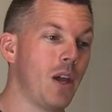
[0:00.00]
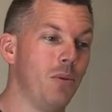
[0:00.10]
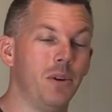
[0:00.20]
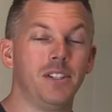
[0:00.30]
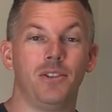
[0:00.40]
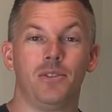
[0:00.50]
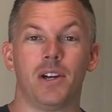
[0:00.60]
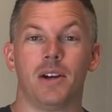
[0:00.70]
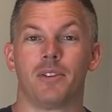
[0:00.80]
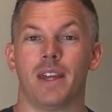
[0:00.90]
I wanted to
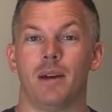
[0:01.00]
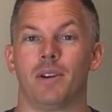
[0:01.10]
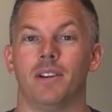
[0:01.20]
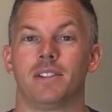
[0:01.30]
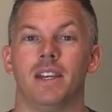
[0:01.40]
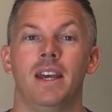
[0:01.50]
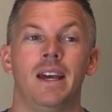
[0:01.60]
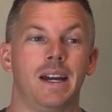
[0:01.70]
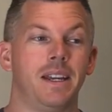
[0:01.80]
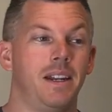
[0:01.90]
cover that because
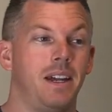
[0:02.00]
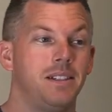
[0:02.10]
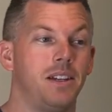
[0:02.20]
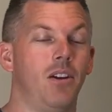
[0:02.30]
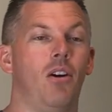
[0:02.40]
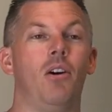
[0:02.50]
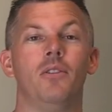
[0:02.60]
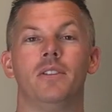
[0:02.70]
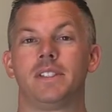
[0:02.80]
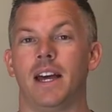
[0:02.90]
I get asked that all
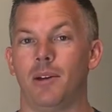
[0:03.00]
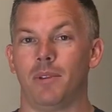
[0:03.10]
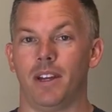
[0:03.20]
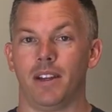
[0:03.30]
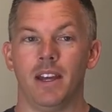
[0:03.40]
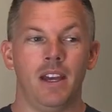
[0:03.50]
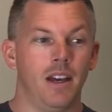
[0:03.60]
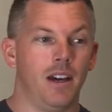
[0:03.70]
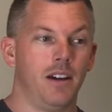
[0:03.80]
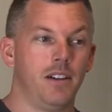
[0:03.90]
the time, like,
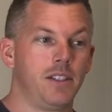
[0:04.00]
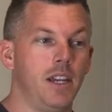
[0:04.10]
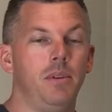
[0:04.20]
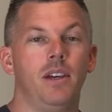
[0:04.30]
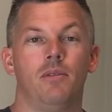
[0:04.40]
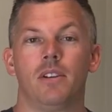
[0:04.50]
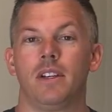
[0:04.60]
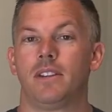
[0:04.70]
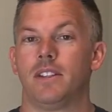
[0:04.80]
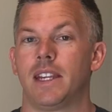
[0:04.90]
JP, I want
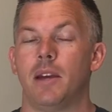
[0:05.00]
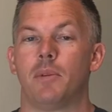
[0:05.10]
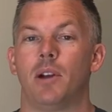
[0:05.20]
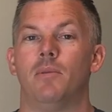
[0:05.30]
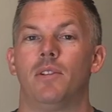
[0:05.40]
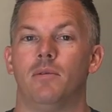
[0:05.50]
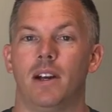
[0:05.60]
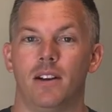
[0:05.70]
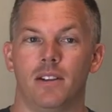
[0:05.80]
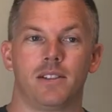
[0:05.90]
to get this amp, but I want to
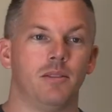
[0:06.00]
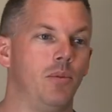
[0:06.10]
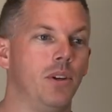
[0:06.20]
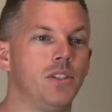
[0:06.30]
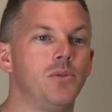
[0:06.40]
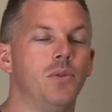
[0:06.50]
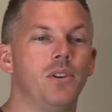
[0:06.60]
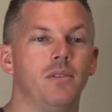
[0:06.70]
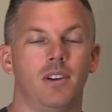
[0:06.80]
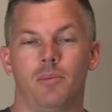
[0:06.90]
wire it to
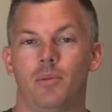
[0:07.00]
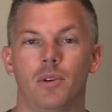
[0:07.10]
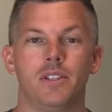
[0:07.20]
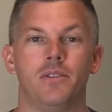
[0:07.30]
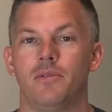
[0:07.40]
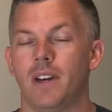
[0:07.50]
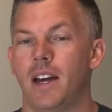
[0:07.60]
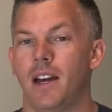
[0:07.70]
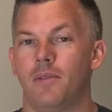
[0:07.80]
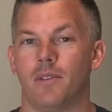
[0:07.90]

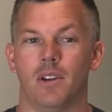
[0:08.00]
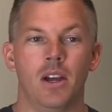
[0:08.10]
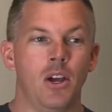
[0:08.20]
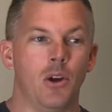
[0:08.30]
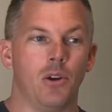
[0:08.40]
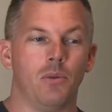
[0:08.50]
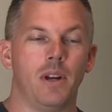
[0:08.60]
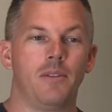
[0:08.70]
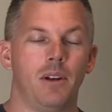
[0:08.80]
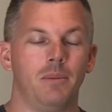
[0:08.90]
0.25 or whatever.